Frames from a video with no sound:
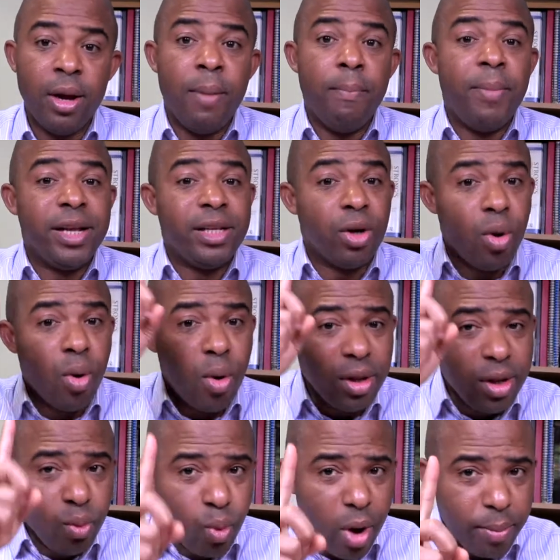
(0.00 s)
But the
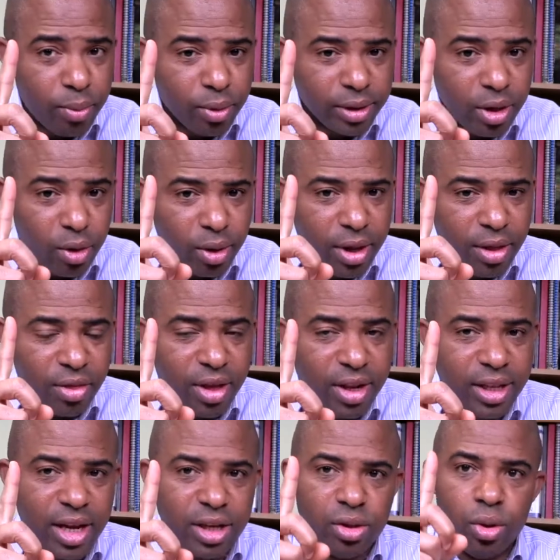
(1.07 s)
only weapon, the only
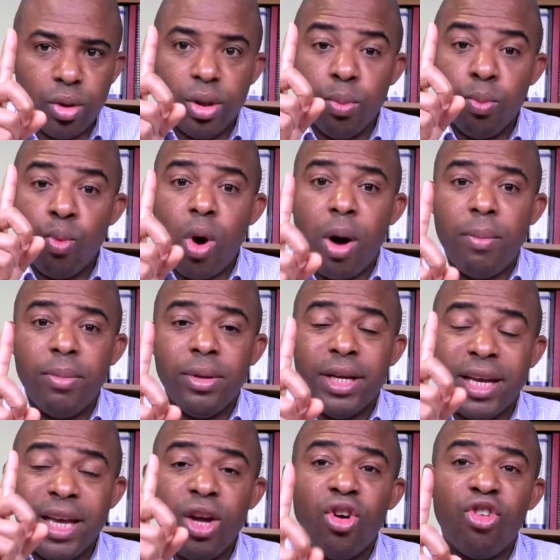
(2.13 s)
thing that you know, the, Moab, the
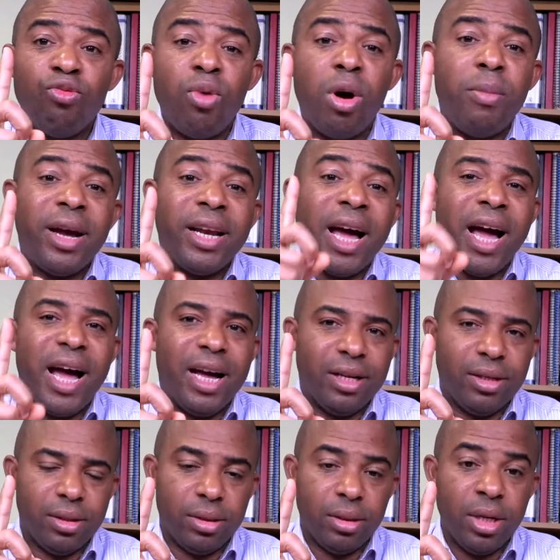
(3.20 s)
king of Moab
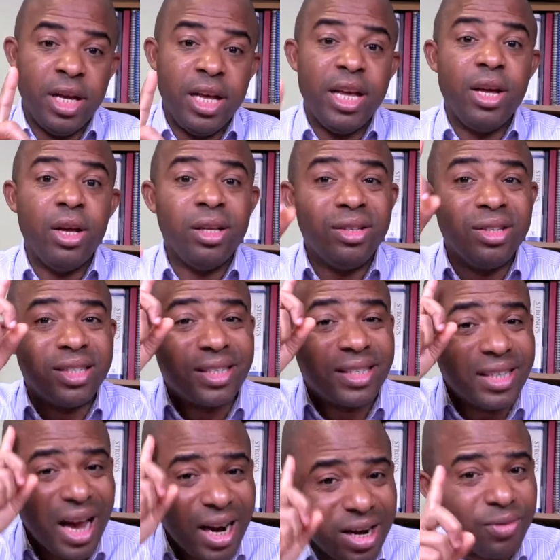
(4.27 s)
had, he
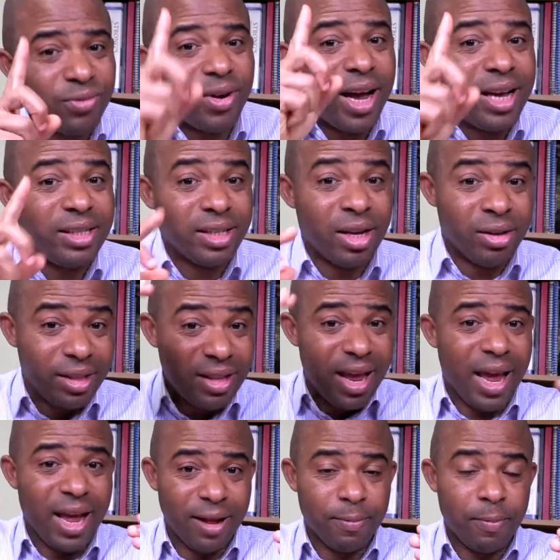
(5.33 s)
sacrificed
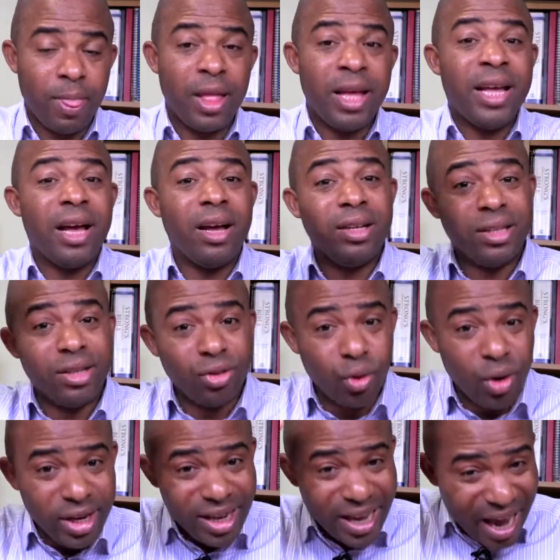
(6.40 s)
there he,
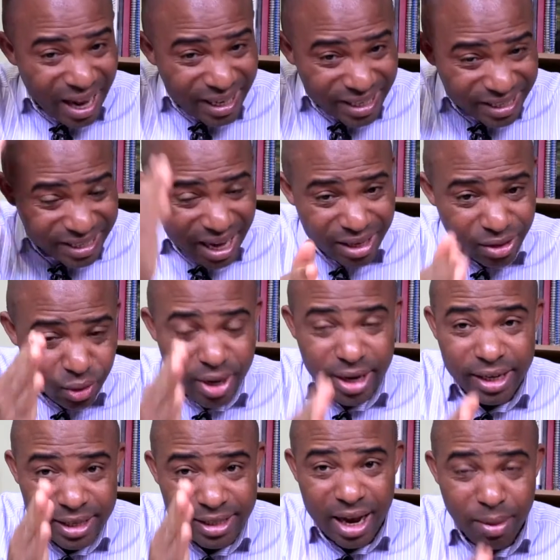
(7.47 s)
during at the time in
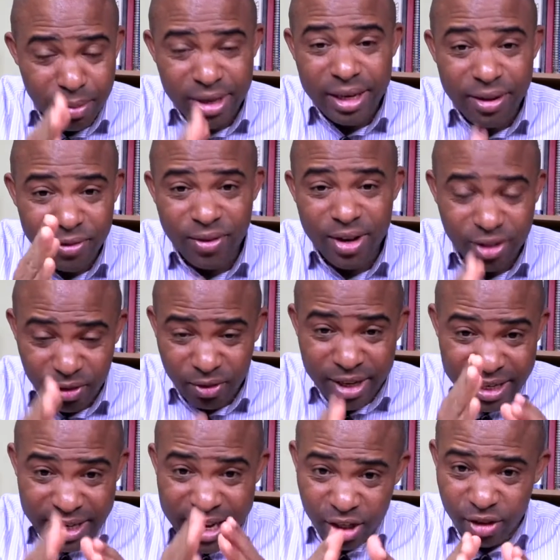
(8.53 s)
the time in the face of in
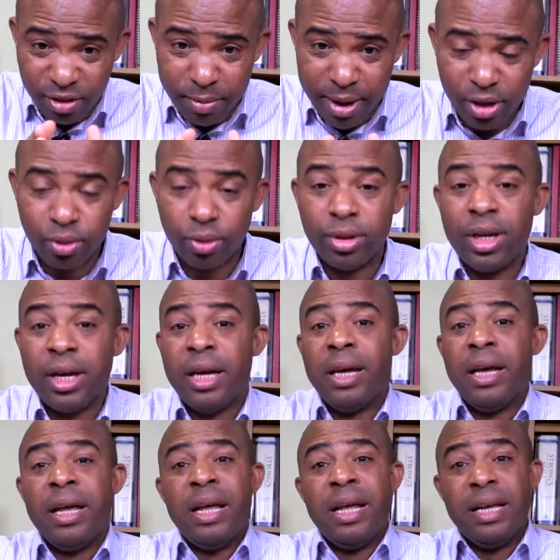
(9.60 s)
the heat of the battle
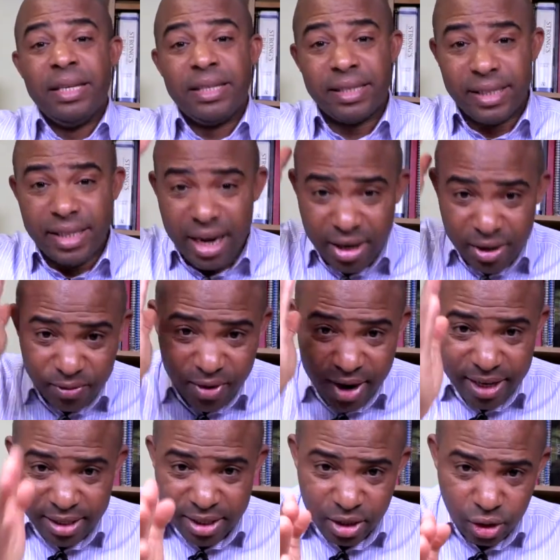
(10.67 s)
he
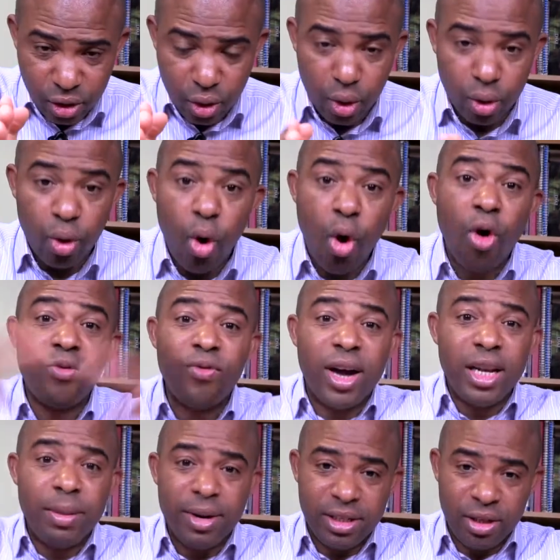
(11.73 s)
sacrificed his son,
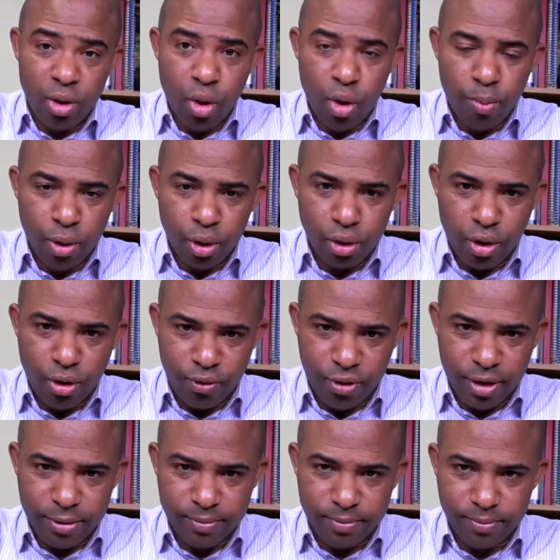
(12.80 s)
offered him as a whole burnt
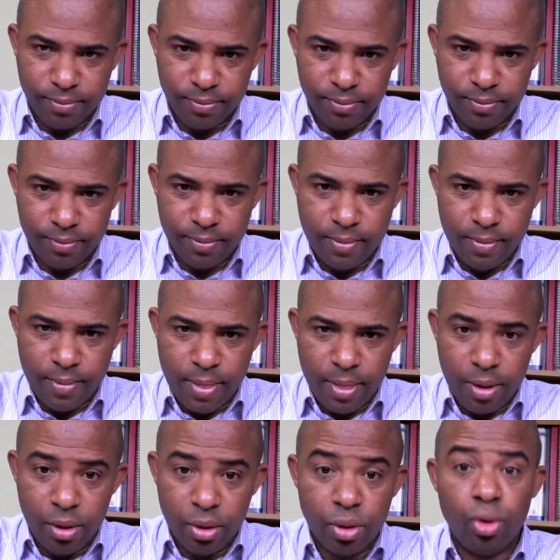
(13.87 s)
offering
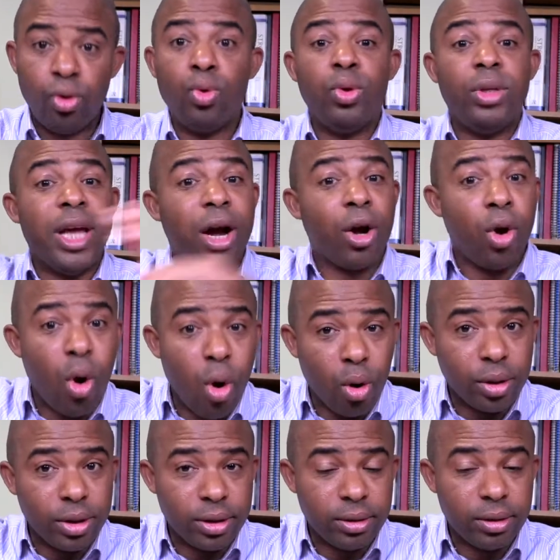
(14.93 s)
to their
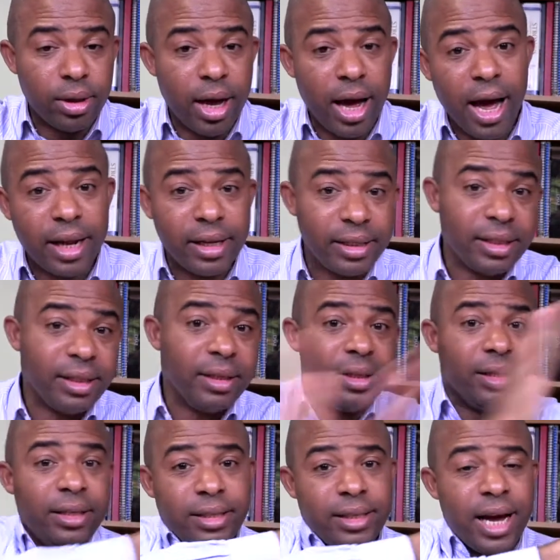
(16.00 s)
God. And
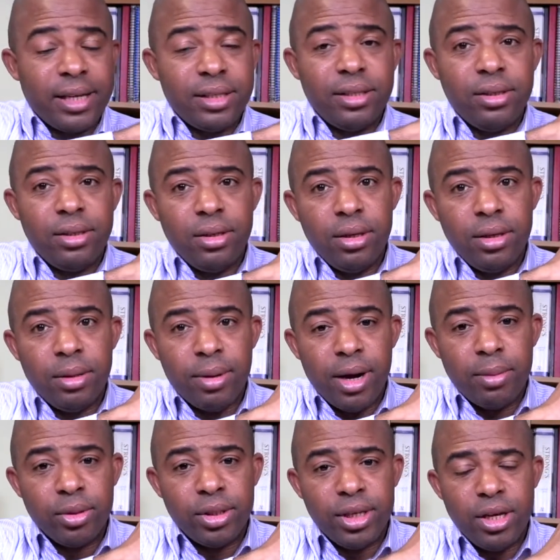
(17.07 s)
that's, the
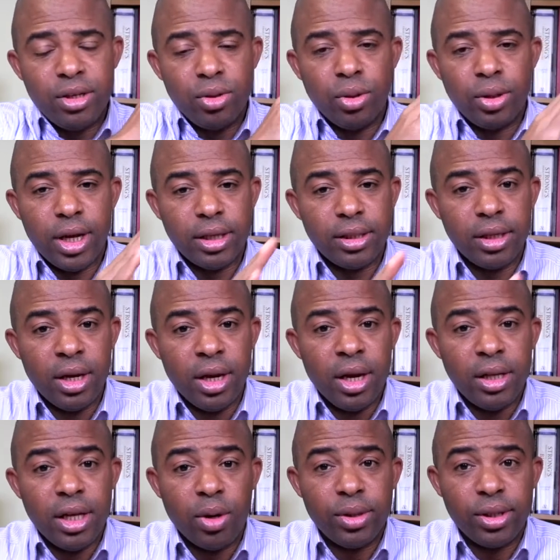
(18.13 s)
Bible says, you know, that
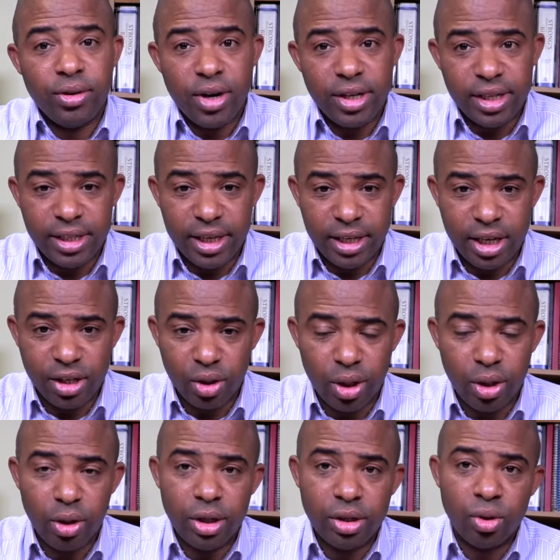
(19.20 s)
there was great indignation
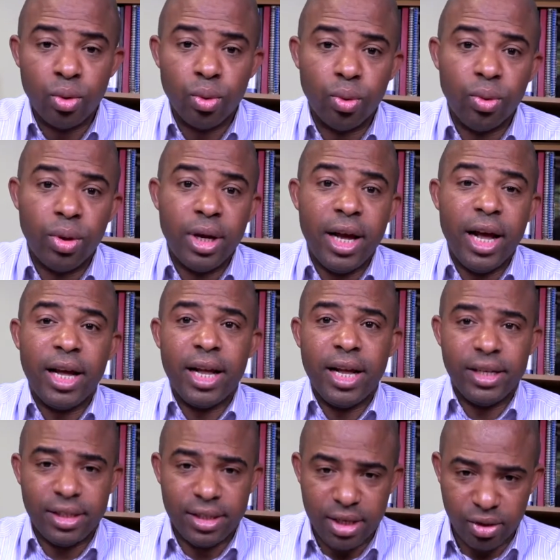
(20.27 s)
against who?
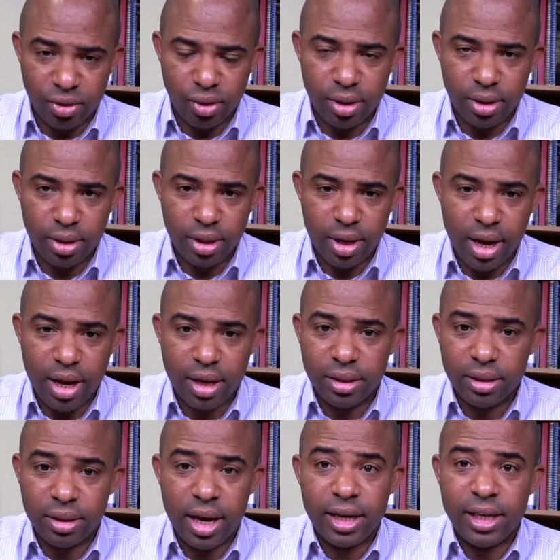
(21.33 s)
Against Israel
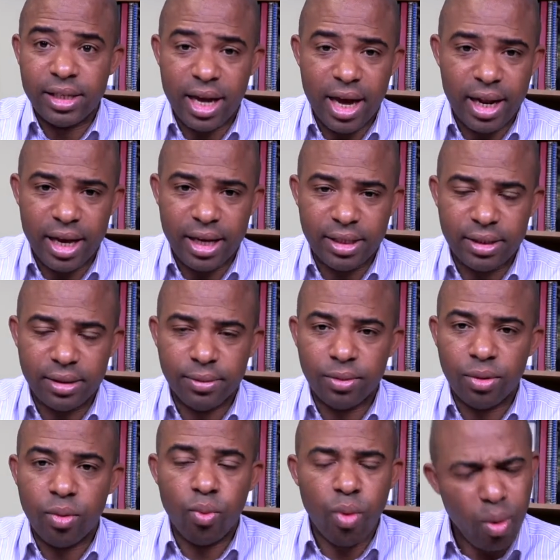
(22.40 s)
and, and his allies.
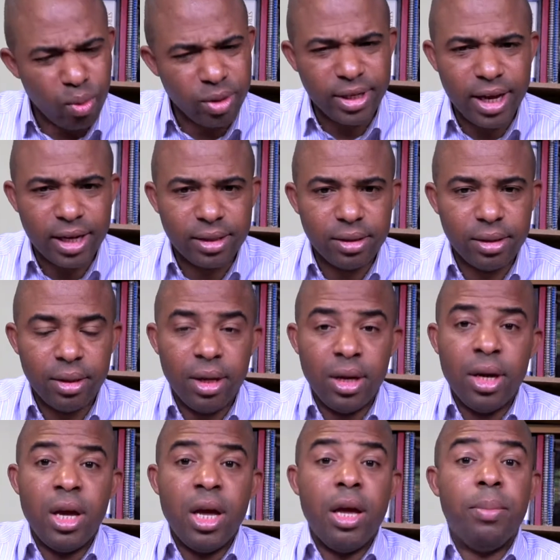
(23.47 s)
What was that?
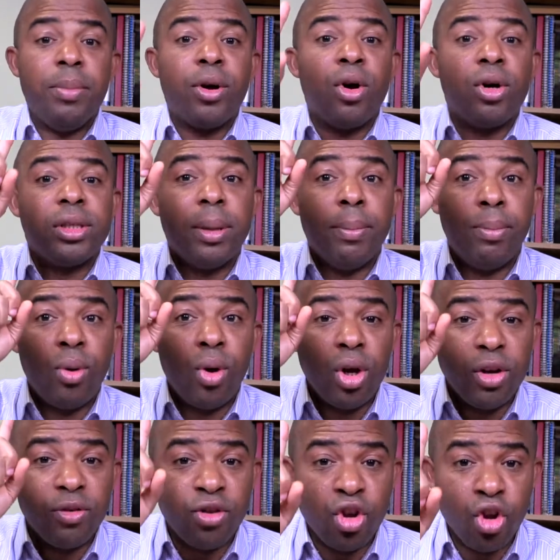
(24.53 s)
It, eh, because the blood
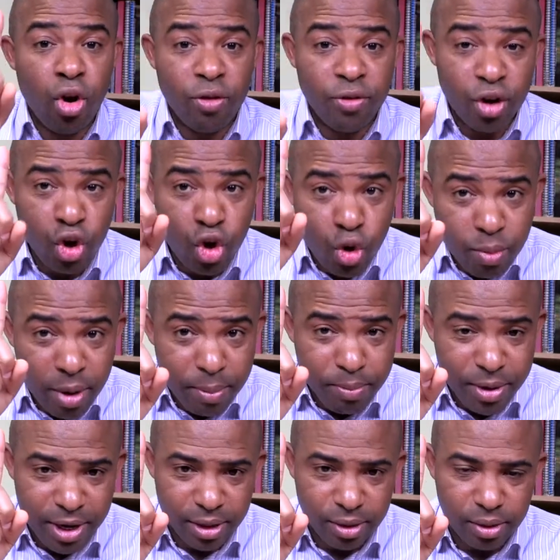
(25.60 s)
of, of a human
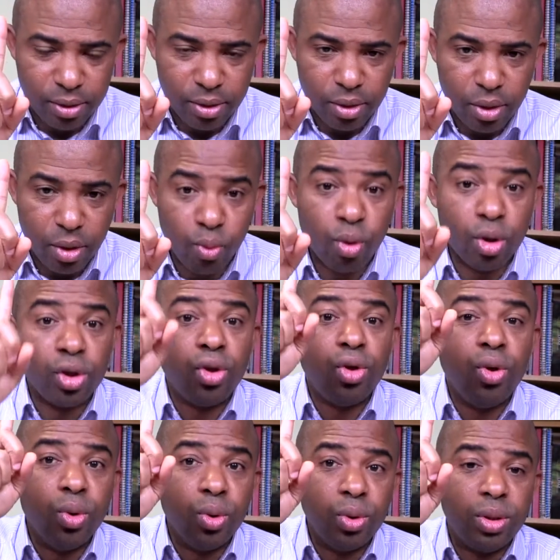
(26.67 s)
being was
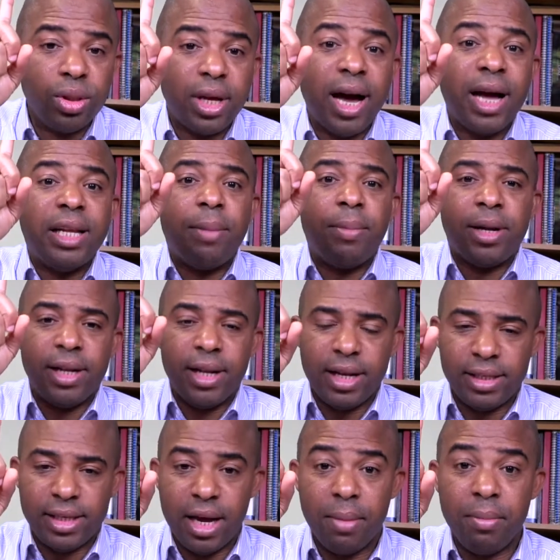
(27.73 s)
used at that particular
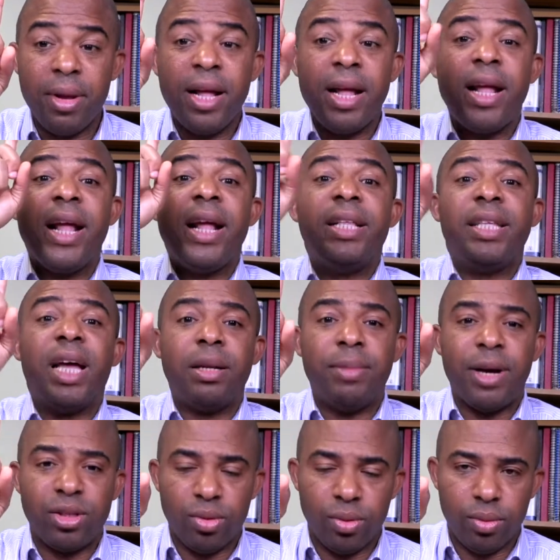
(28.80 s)
time in that
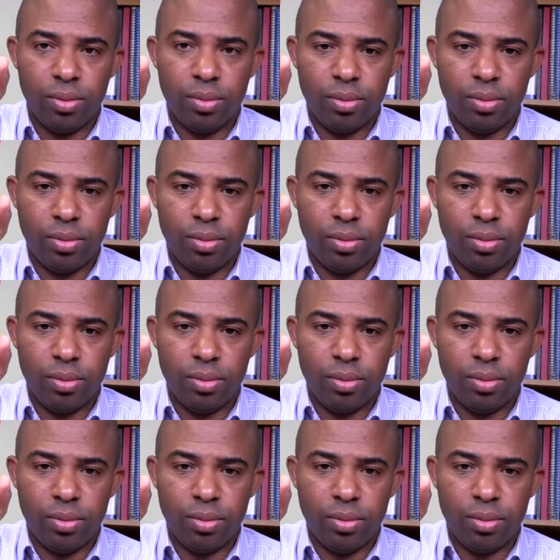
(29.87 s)
battle.